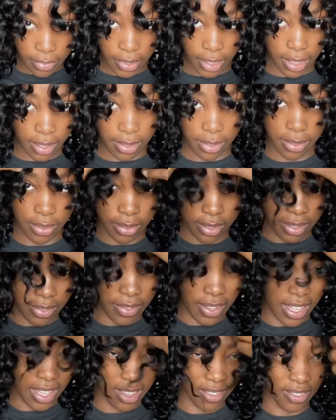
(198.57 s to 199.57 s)
I don't know if
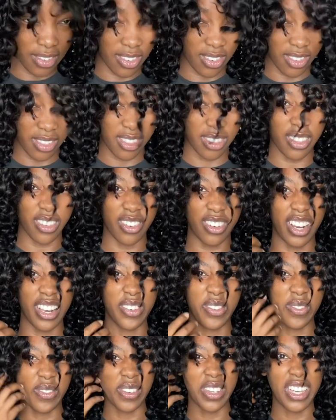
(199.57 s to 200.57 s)
I have it on the
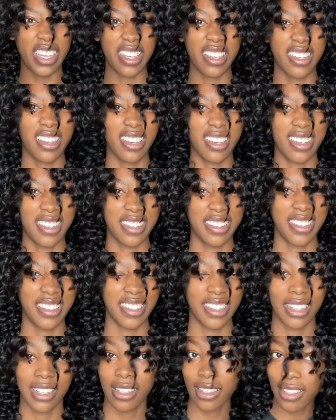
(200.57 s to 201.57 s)
right way
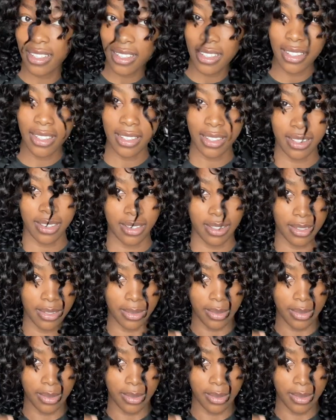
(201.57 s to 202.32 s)
or